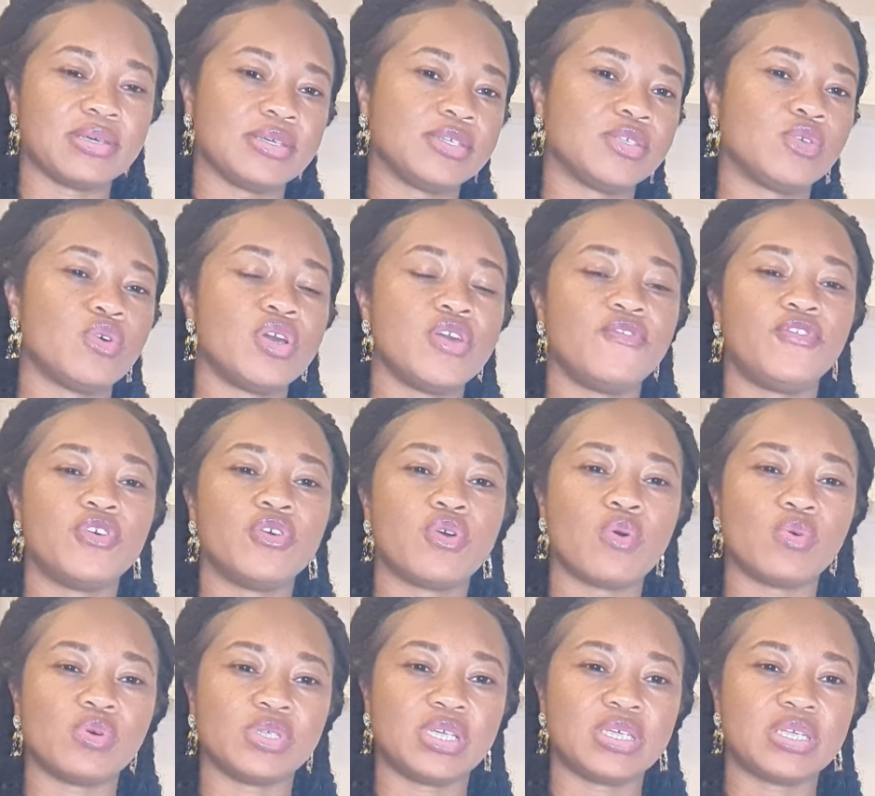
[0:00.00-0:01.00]
So if you
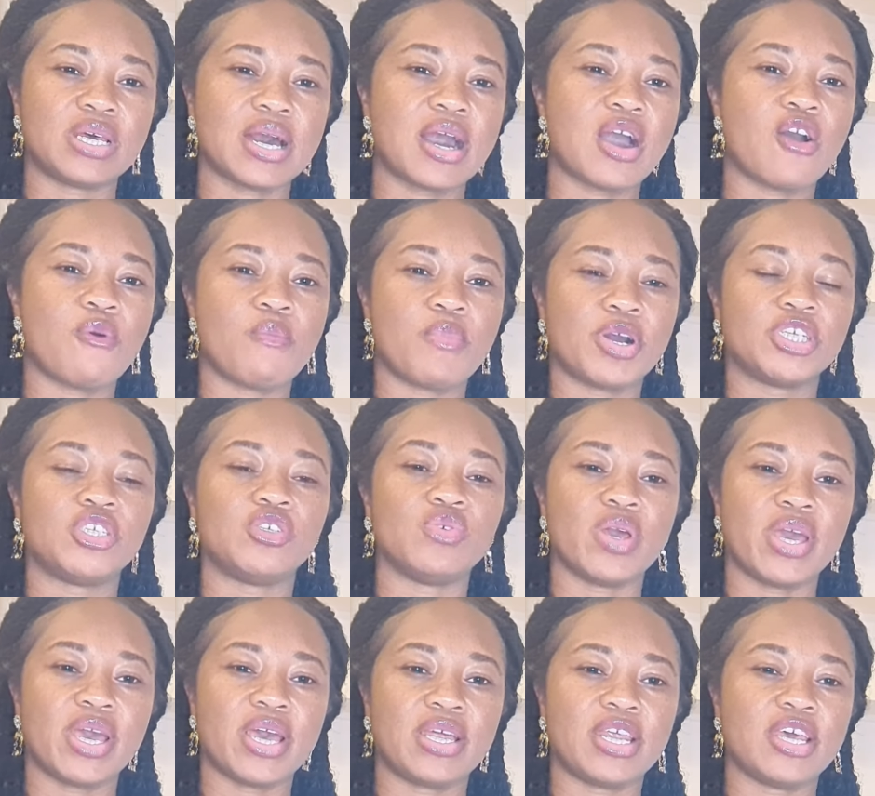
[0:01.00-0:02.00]
consider how much
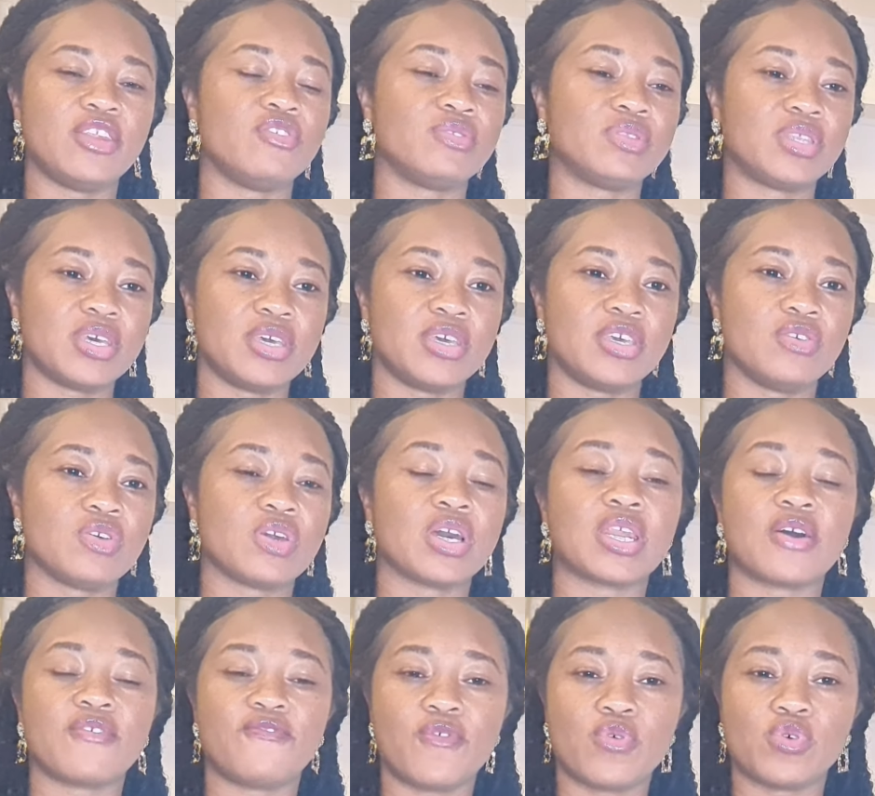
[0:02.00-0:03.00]
you earn and you think you
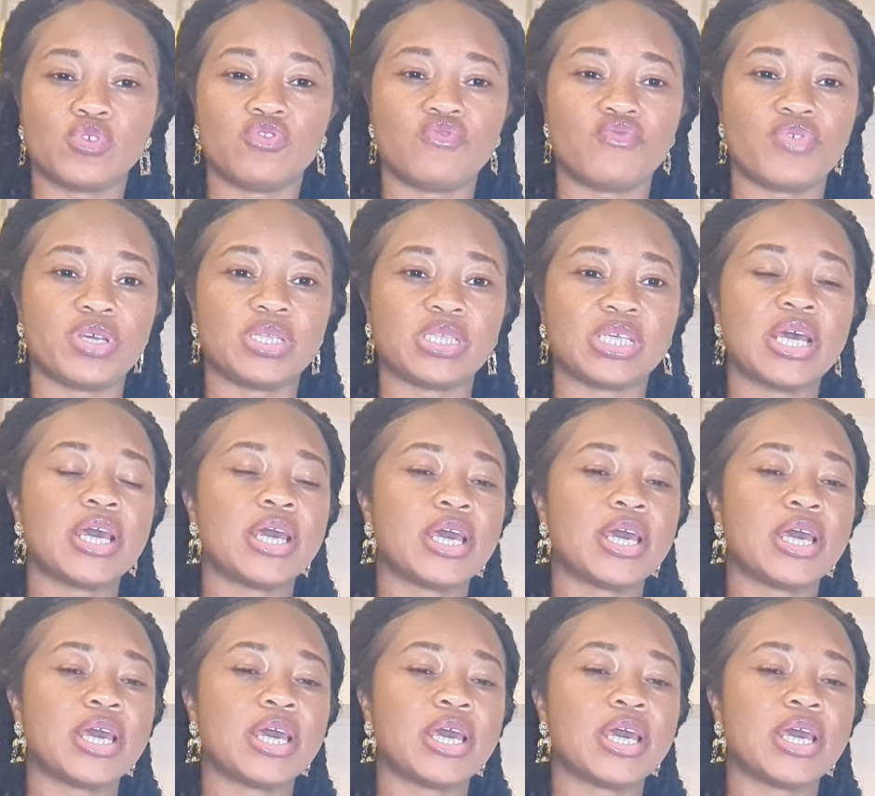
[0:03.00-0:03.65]
can afford to rent